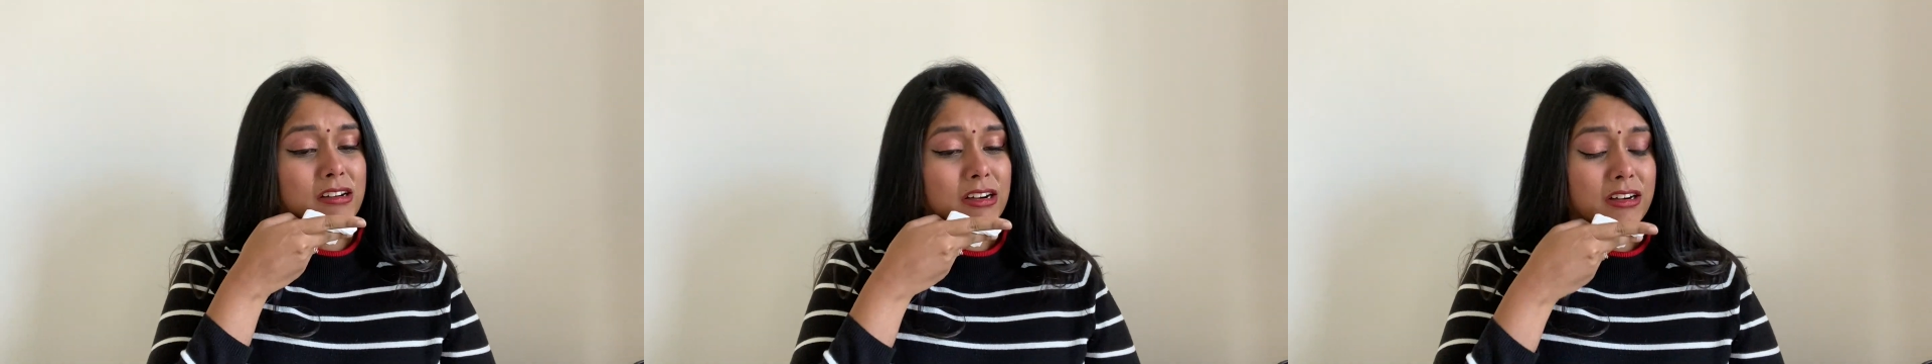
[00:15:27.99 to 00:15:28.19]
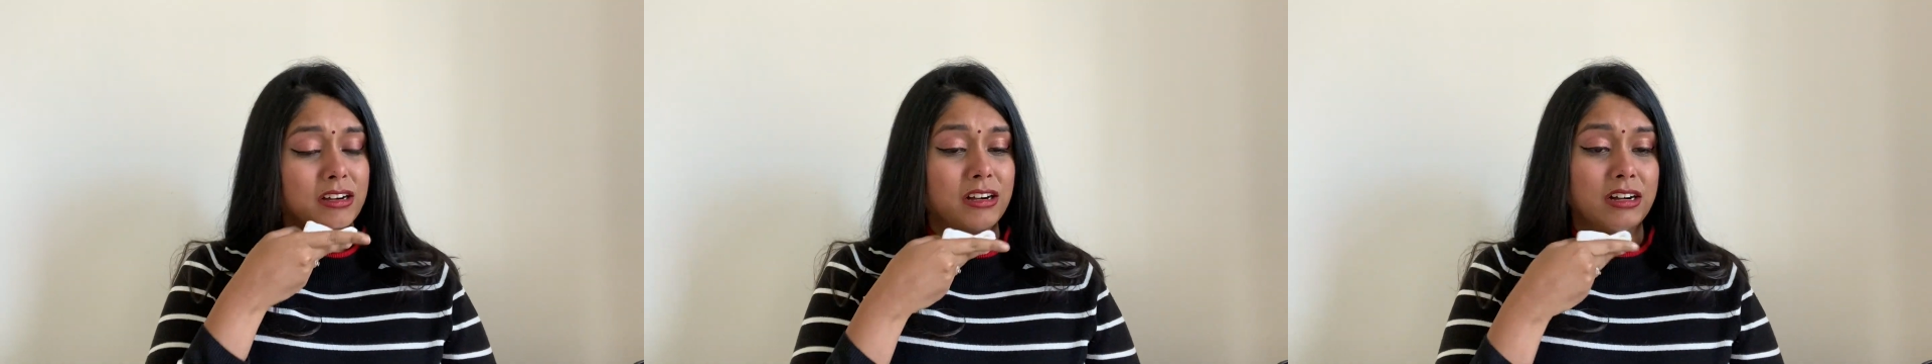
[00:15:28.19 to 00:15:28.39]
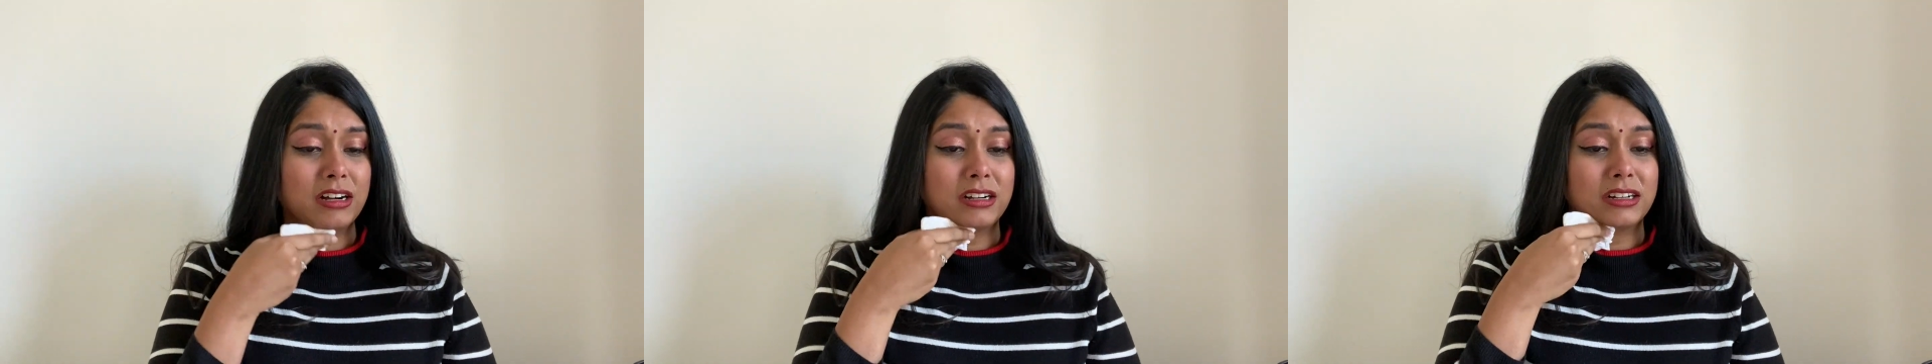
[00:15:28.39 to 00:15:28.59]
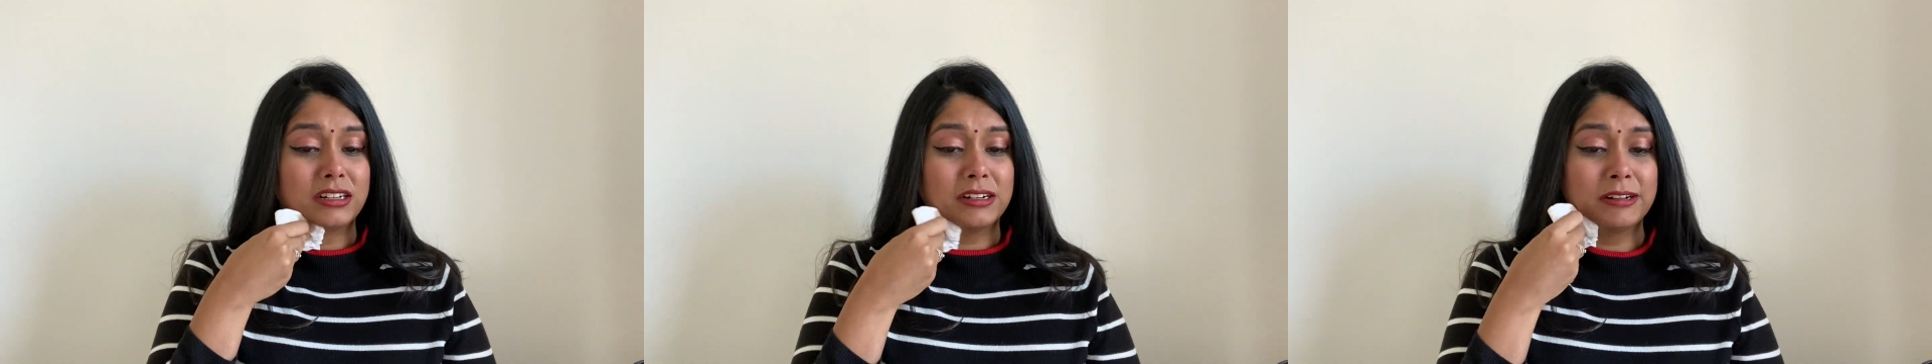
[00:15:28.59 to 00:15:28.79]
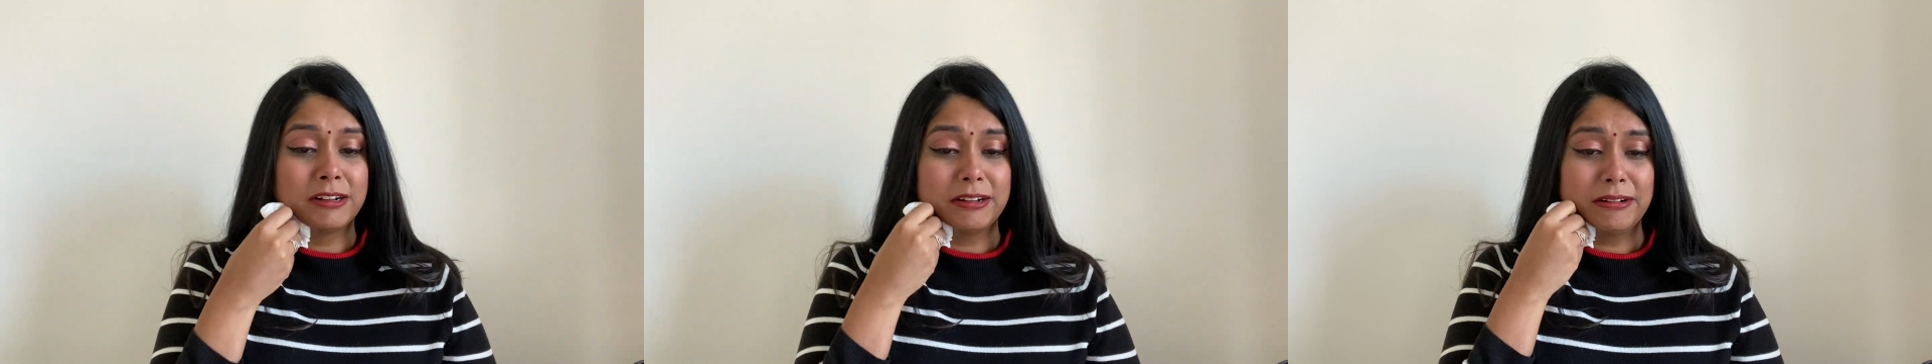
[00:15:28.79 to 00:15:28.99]

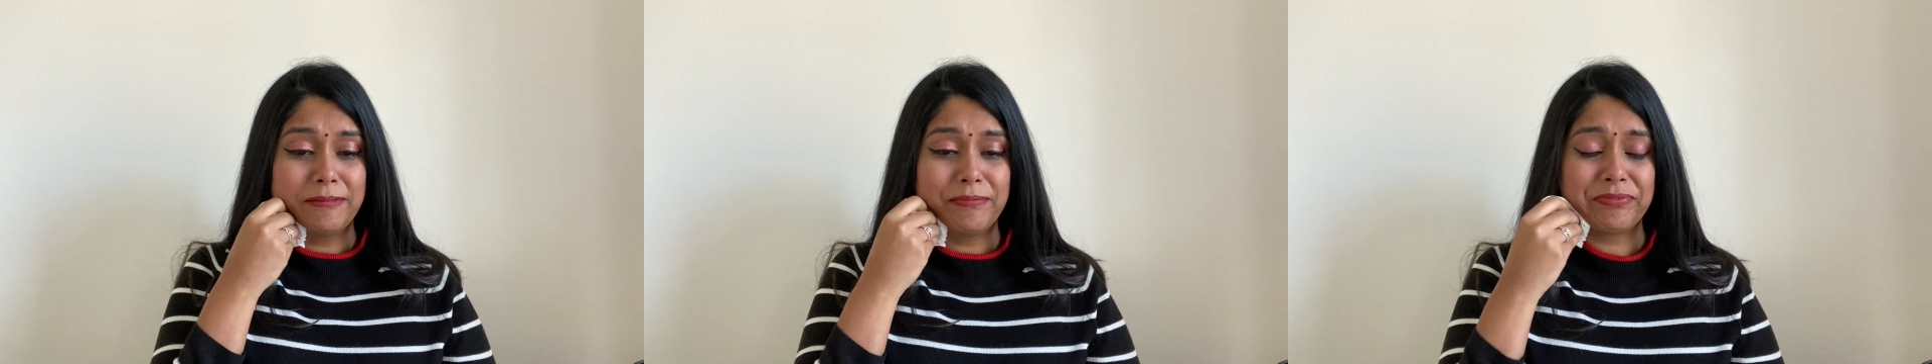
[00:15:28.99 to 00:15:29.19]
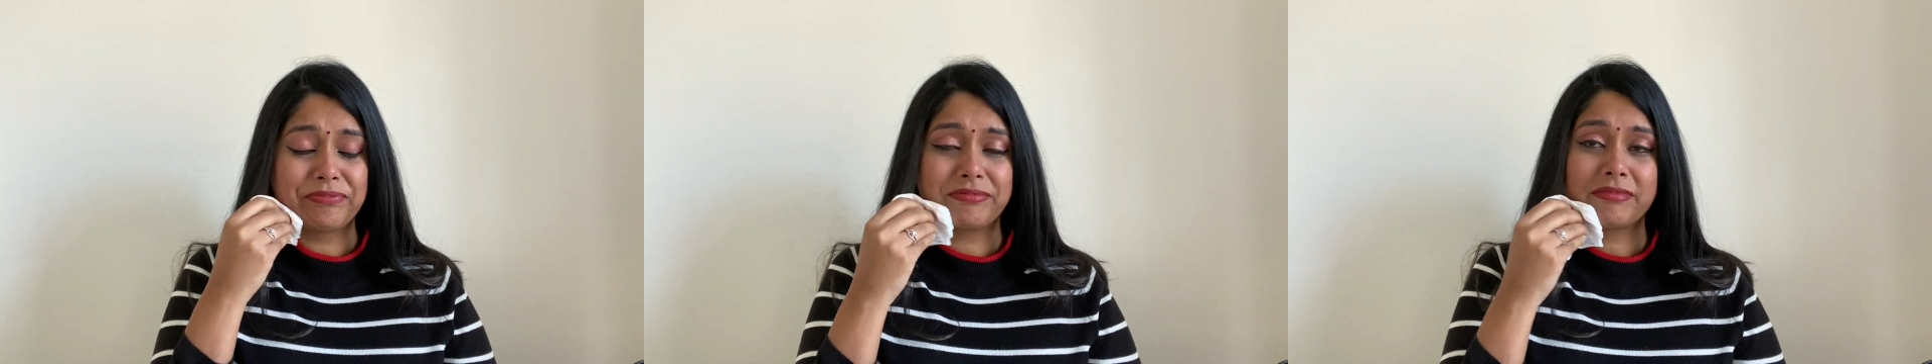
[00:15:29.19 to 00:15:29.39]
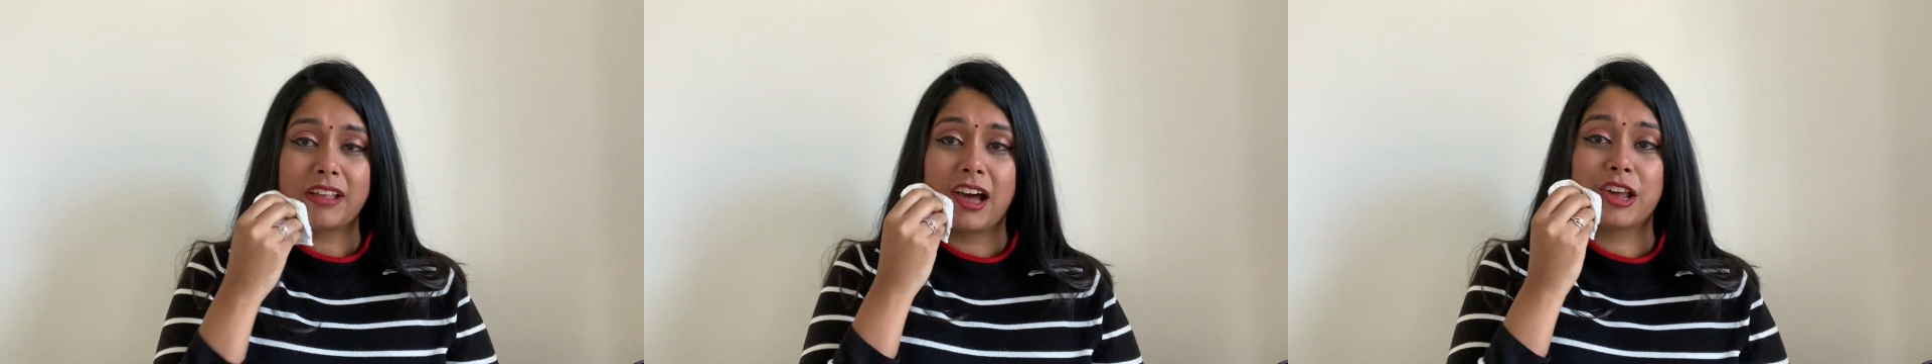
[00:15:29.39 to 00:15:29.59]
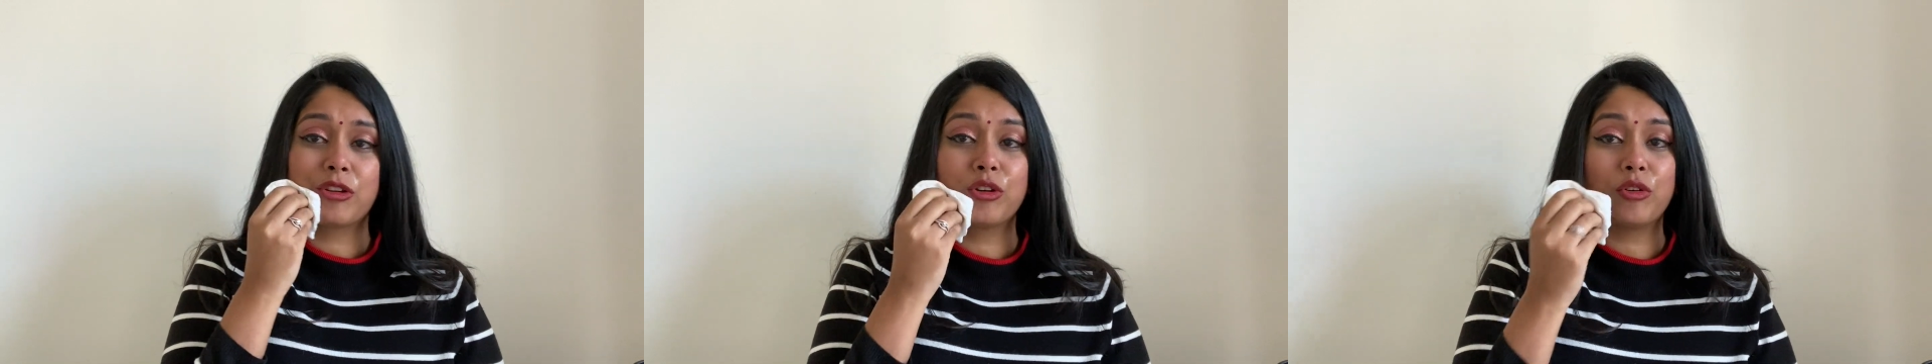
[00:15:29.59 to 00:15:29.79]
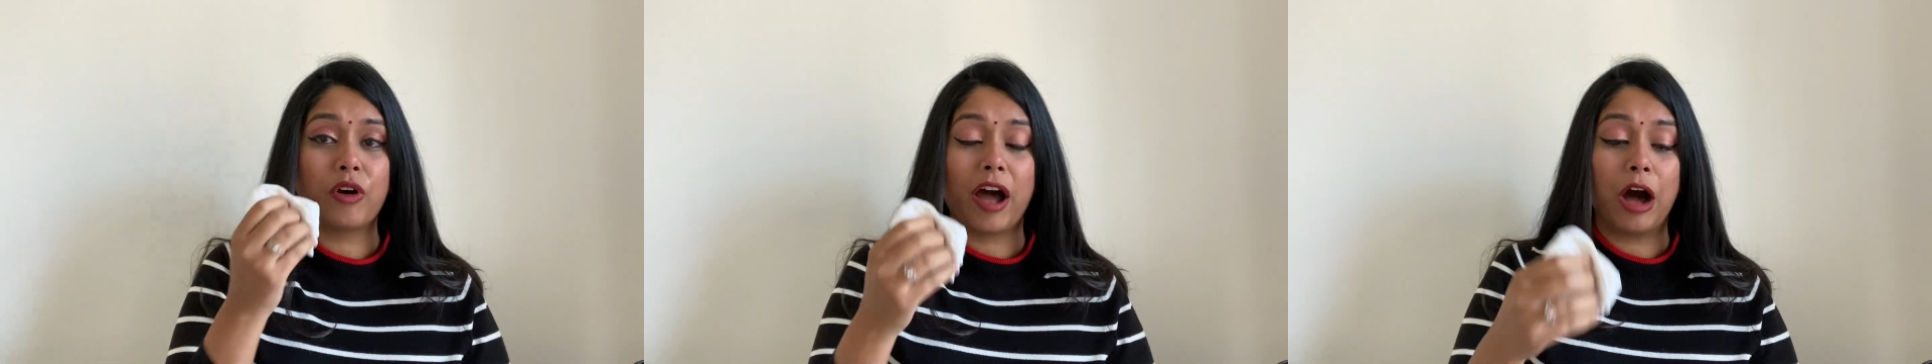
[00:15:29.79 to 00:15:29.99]
Oh, I
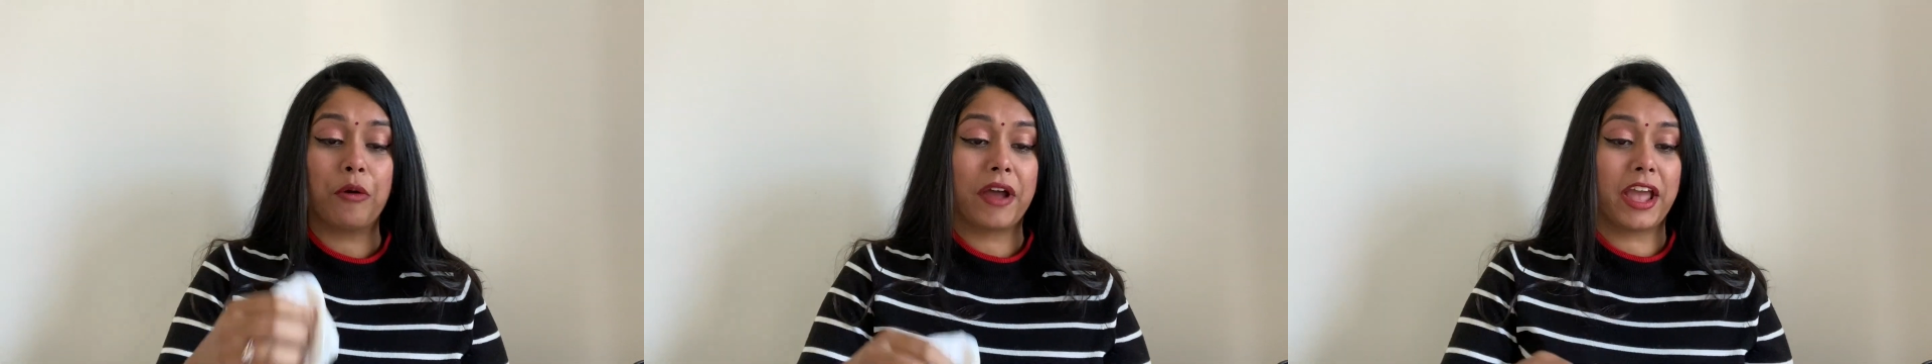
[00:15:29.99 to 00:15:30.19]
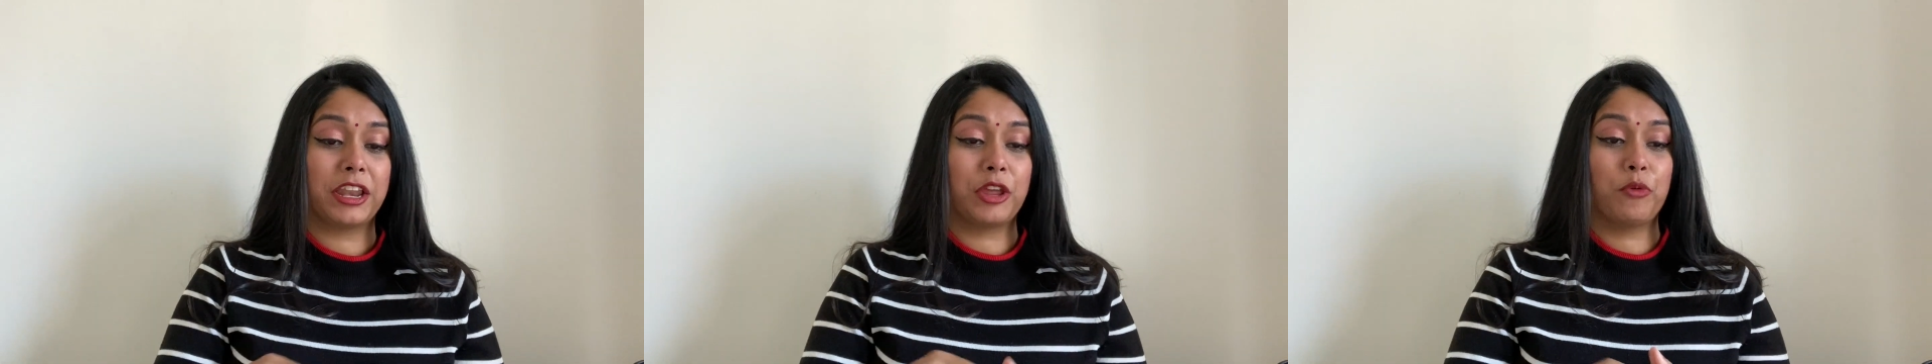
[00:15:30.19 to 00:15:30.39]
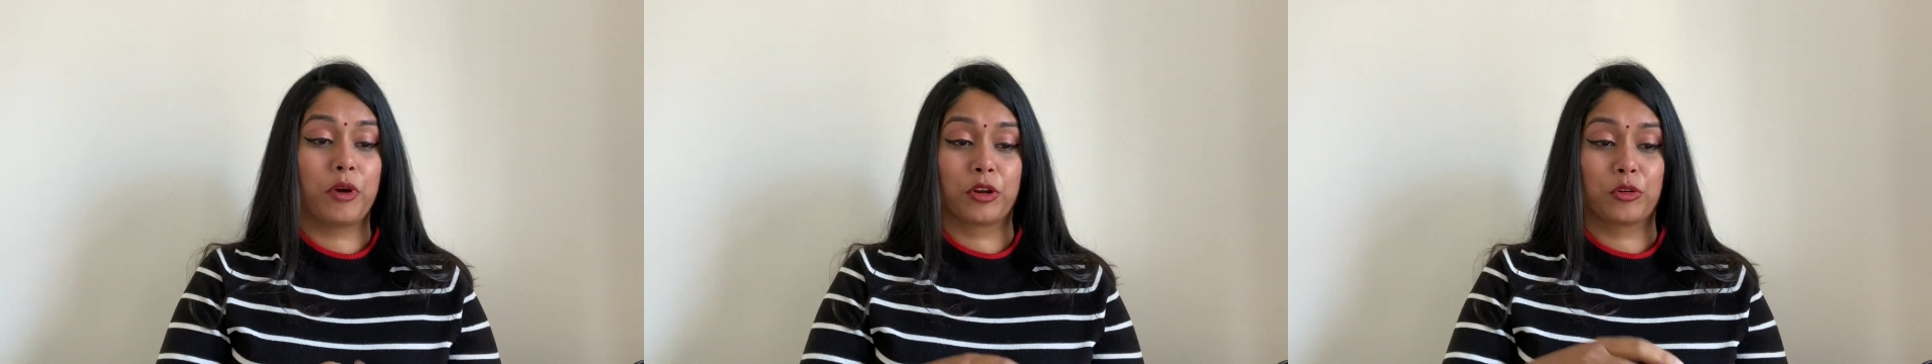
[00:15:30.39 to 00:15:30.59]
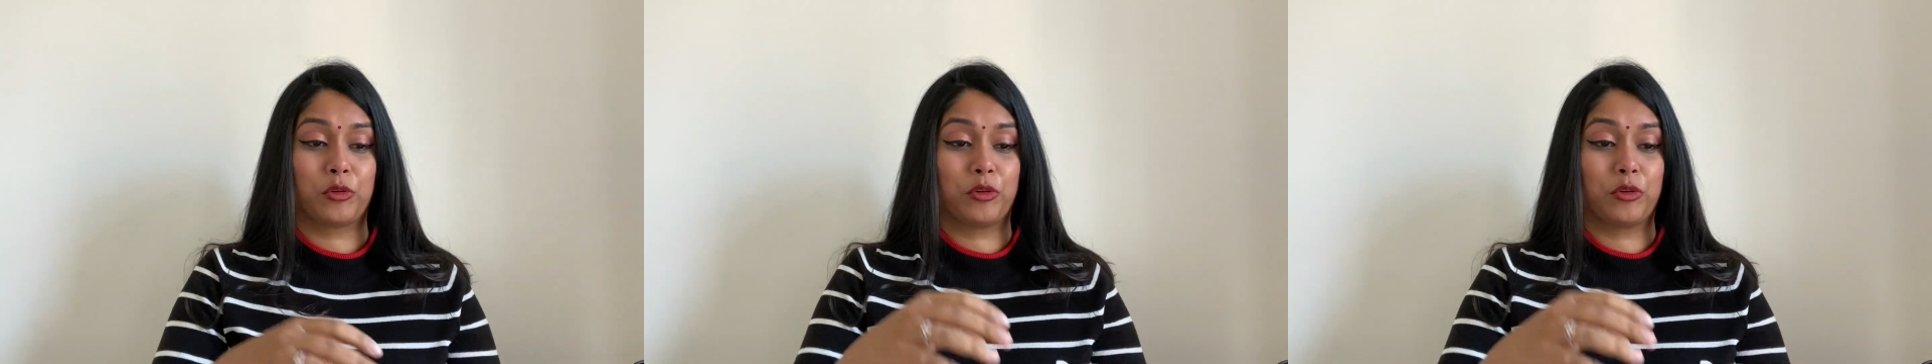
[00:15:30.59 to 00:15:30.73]
don't know how anyone